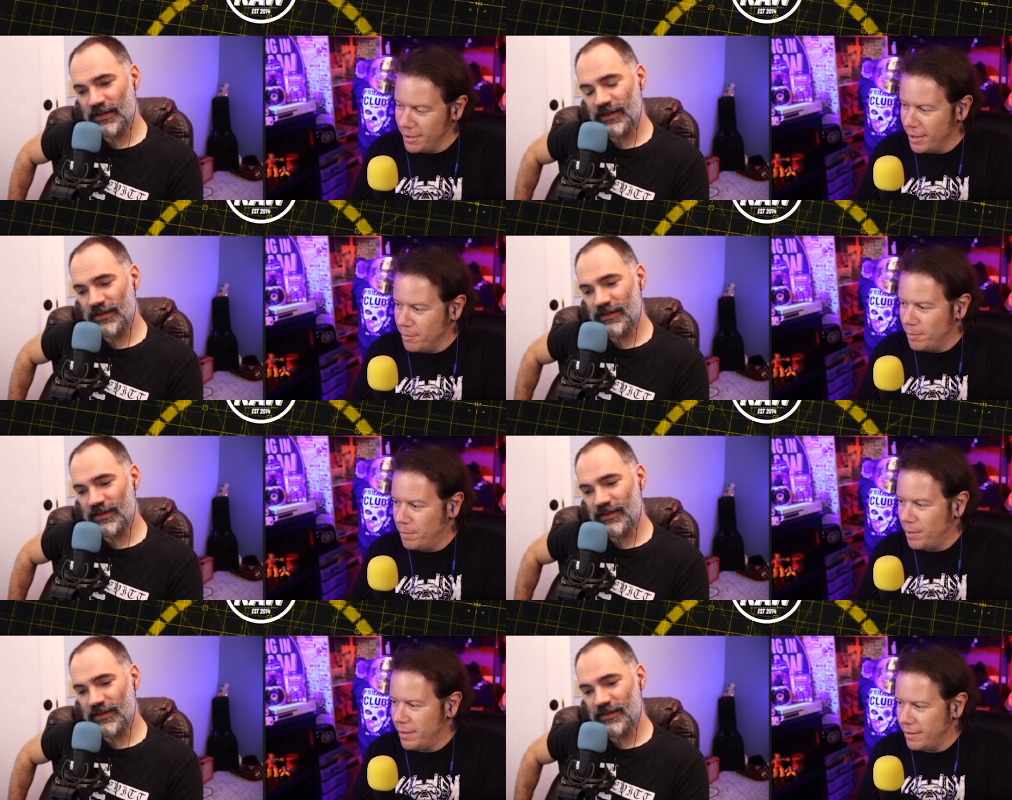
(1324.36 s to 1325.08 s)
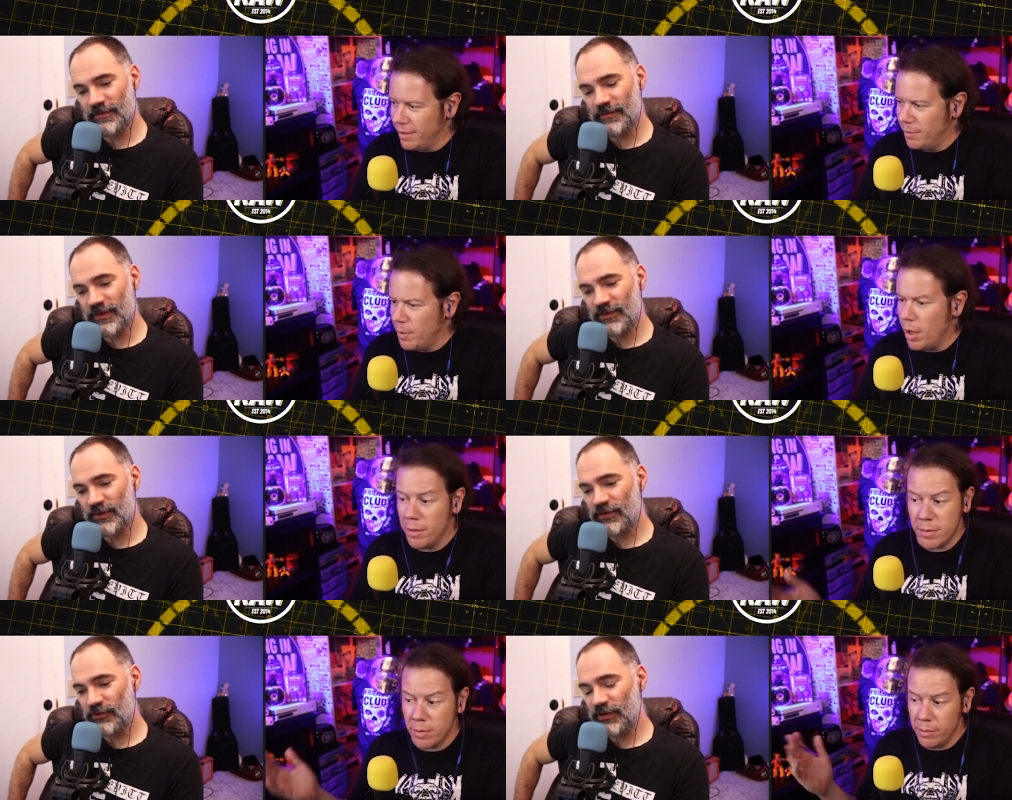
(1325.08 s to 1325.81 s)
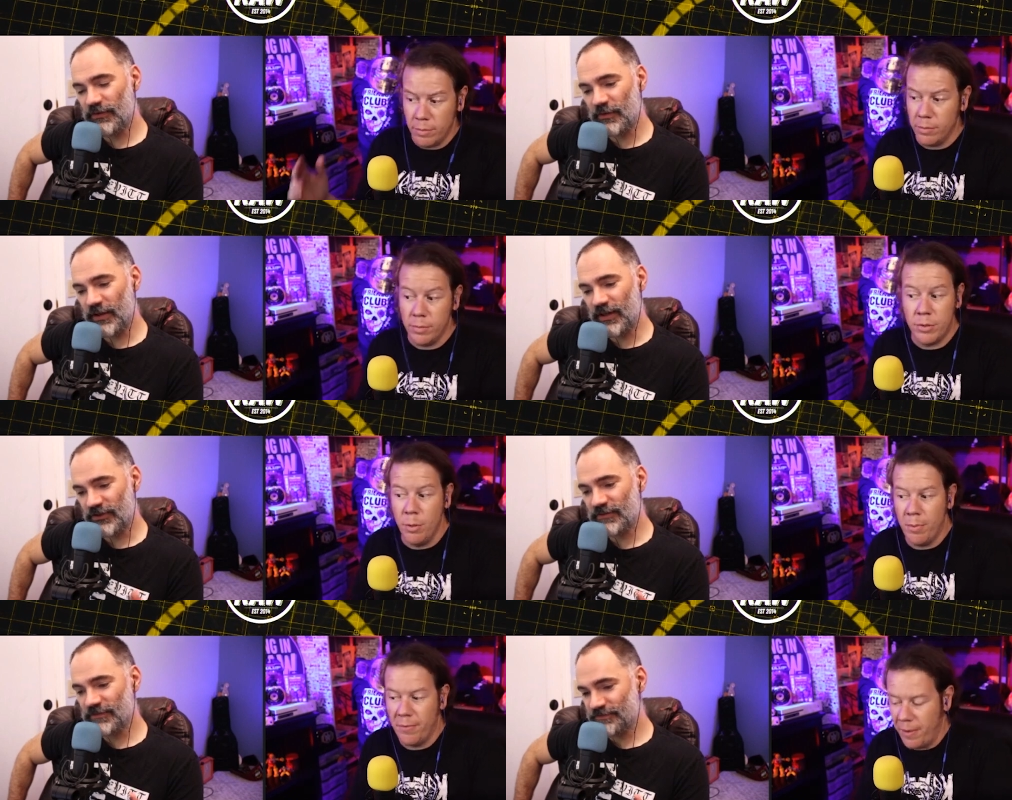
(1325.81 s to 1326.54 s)
Speaker 1: Yeah, yeah, but, yeah. Uh, but no, this, was is a really fun match.
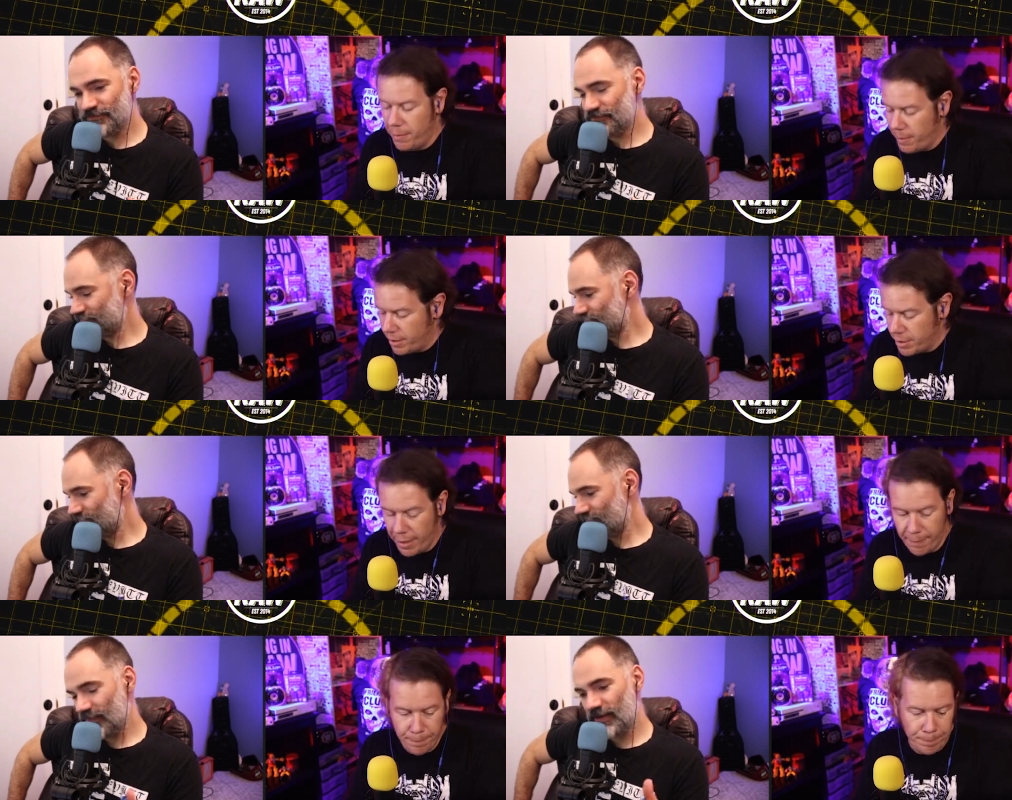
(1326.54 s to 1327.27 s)
Super fun match. Yeah.